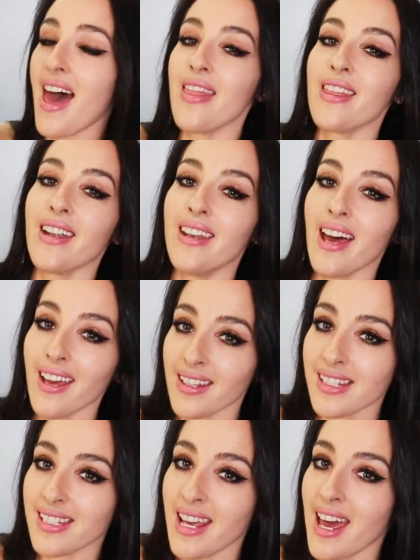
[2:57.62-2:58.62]
And the
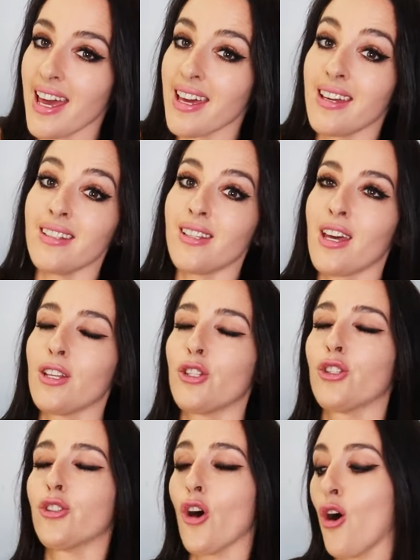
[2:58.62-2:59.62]
next day, it
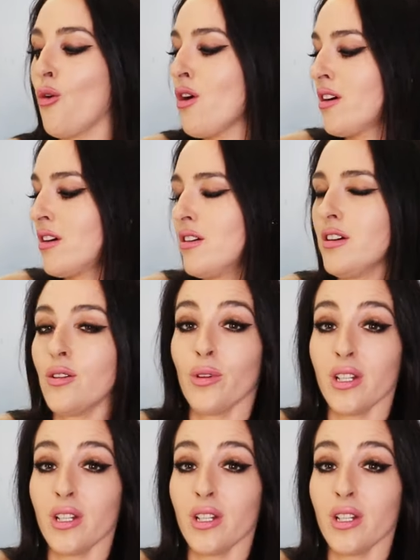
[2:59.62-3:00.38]
tastes so good